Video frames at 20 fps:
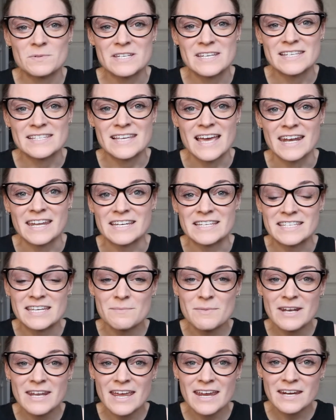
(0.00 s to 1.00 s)
is an
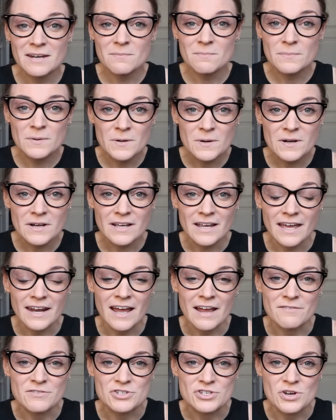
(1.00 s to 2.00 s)
intimidating book, and
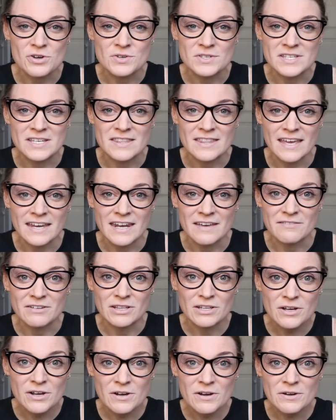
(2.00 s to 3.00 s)
I've chosen They Never
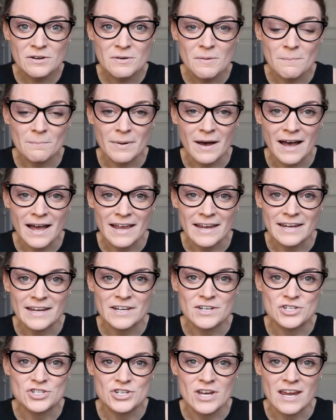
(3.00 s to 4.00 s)
Learn by
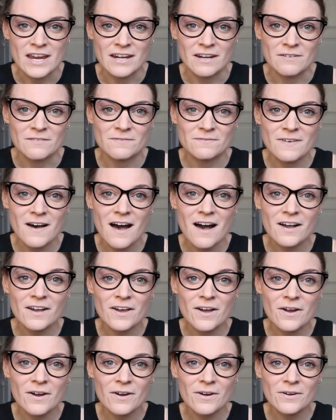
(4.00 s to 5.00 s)
Jane
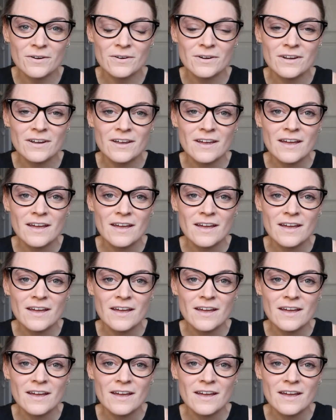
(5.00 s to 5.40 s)
Fargo.